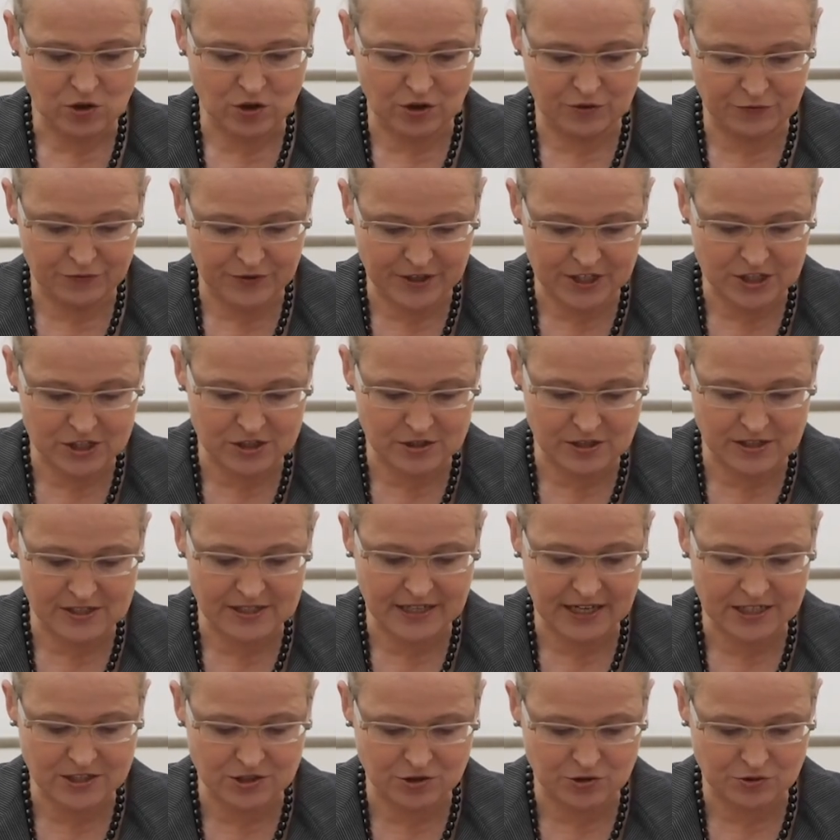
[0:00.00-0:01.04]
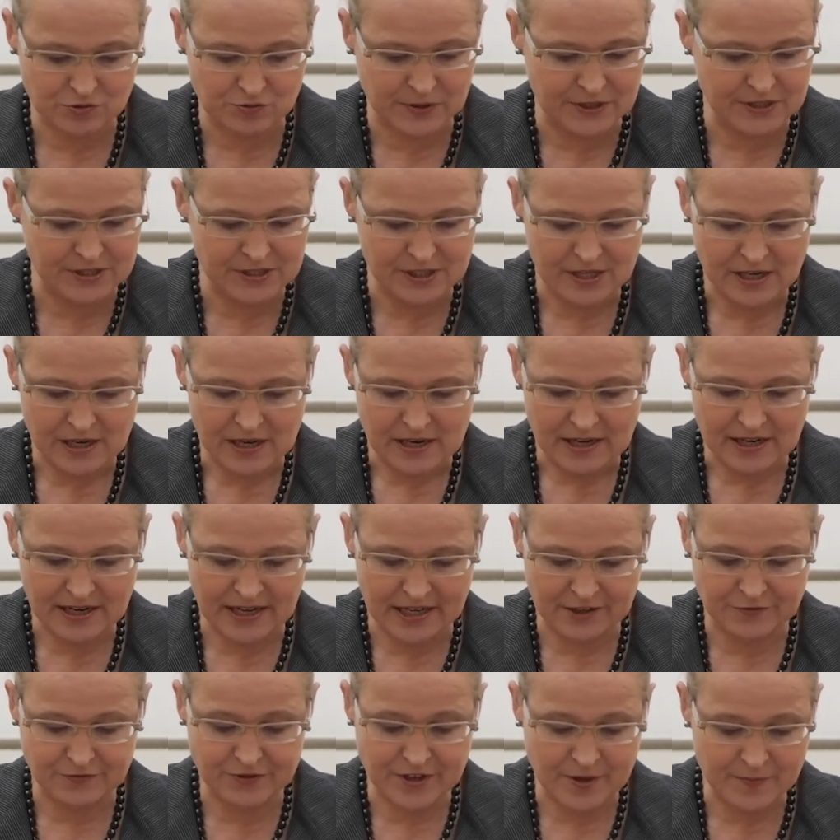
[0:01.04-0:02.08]
confessional categories
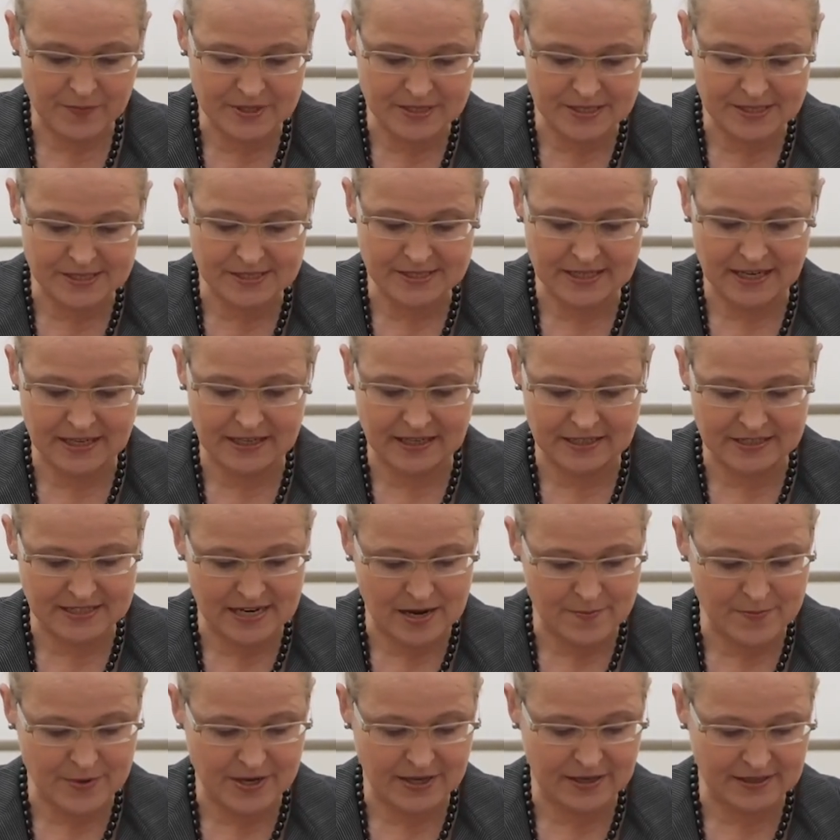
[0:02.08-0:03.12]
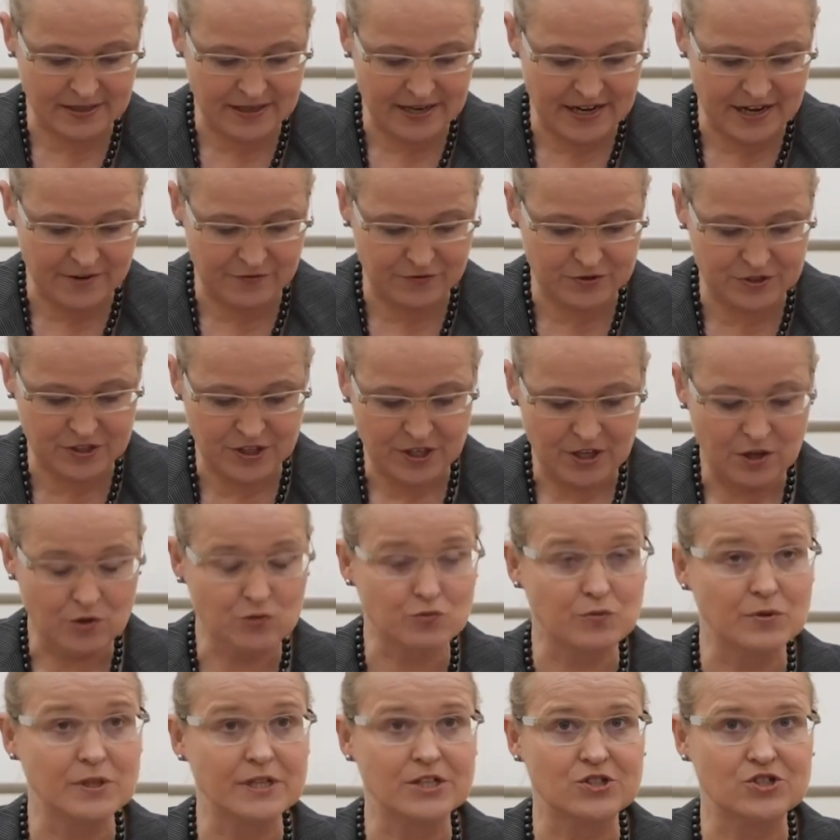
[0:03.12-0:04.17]
like feminist, academic, left,
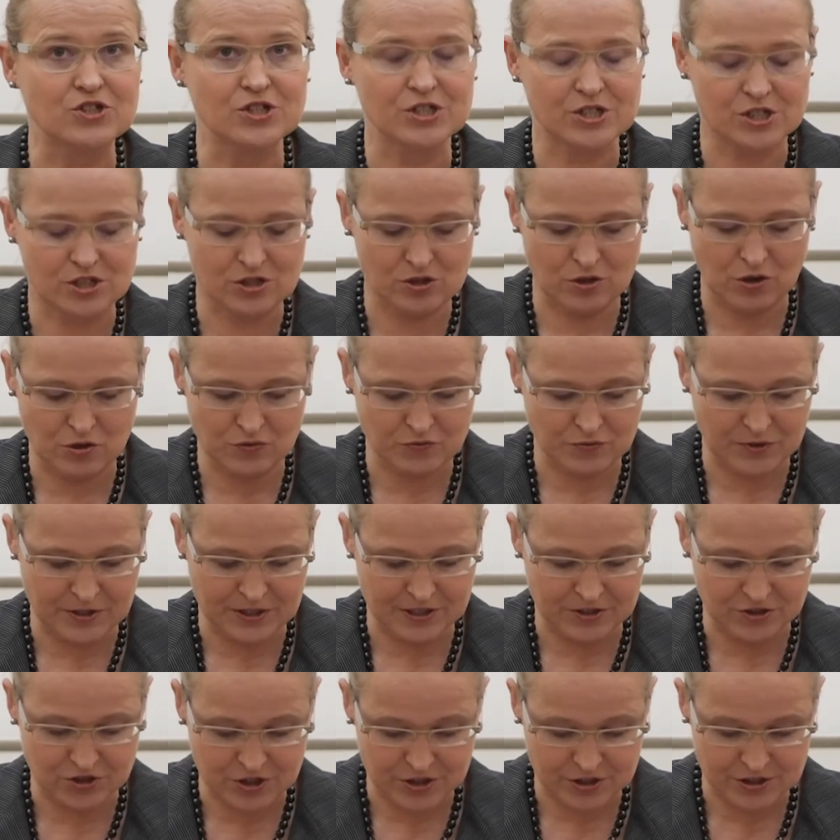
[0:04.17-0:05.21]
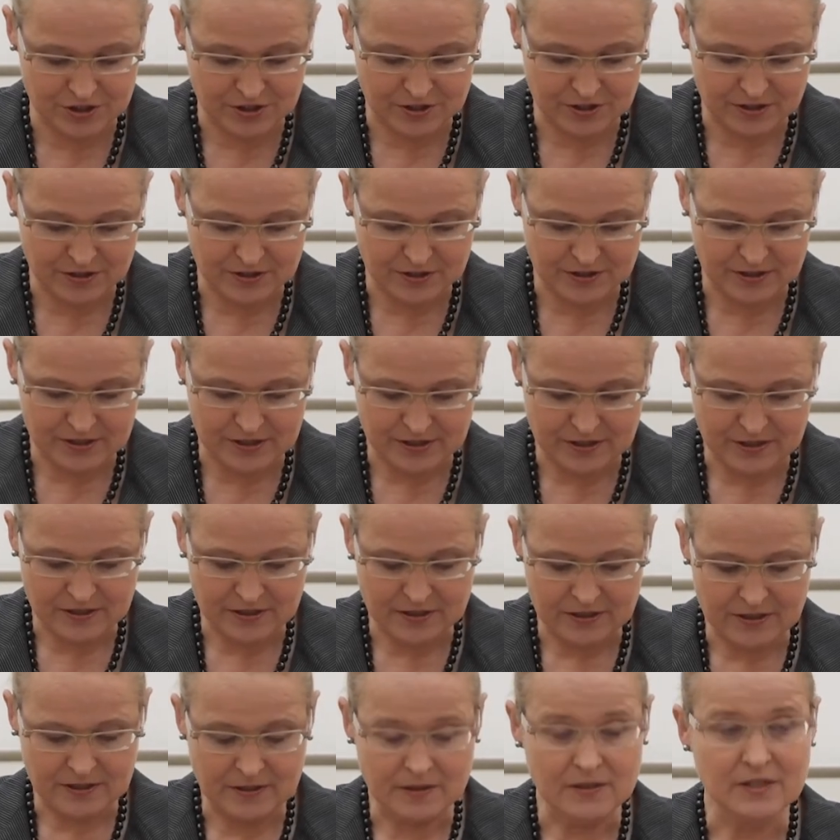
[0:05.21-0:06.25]
religious, non religious.
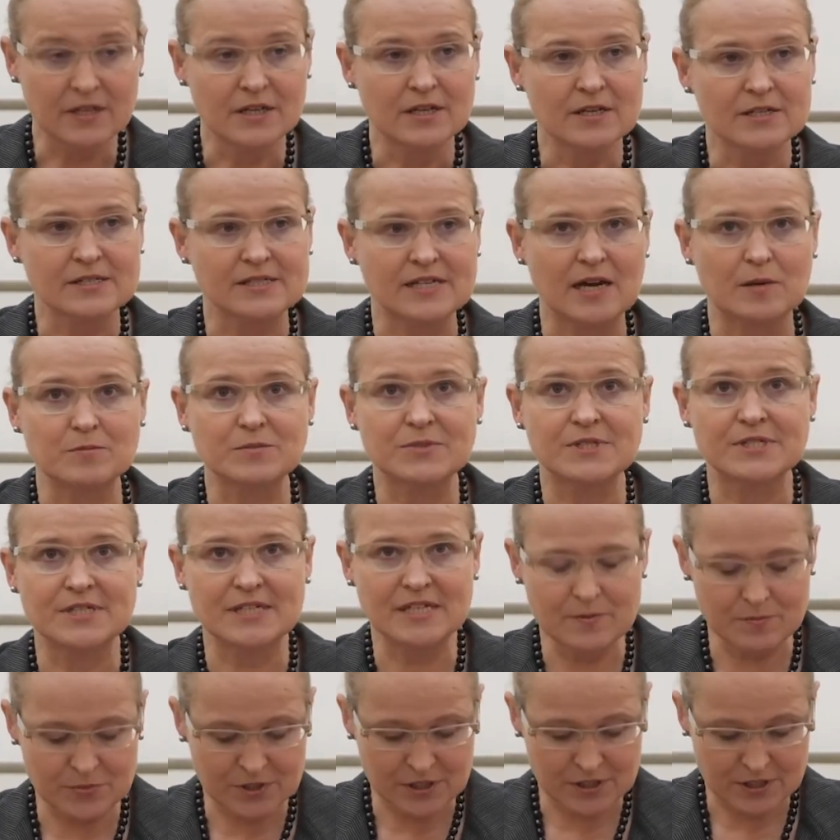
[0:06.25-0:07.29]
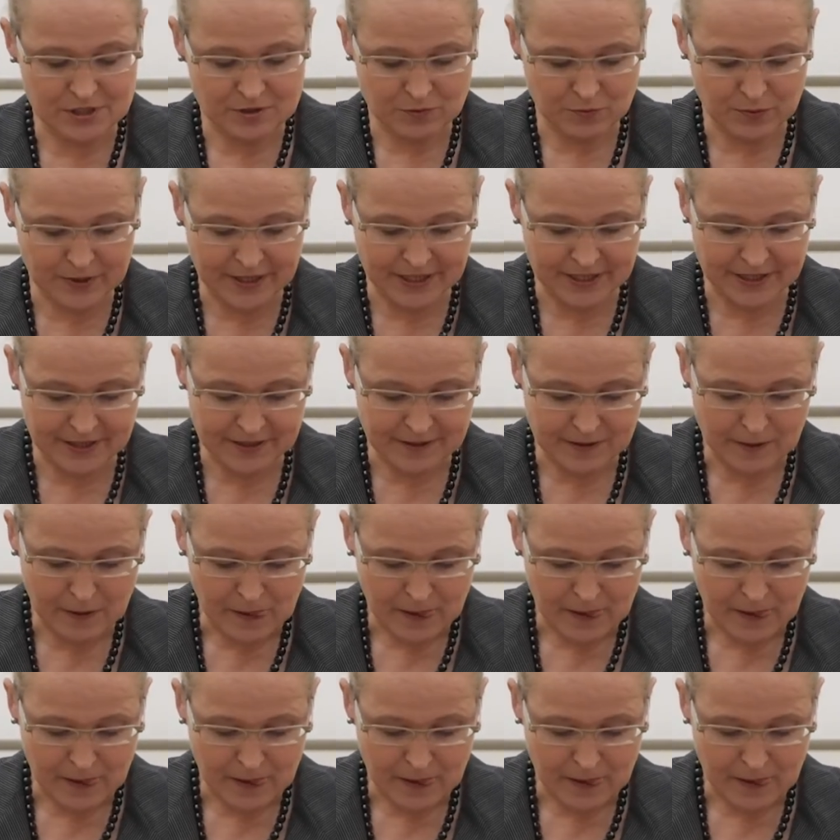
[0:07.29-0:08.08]
Some themes were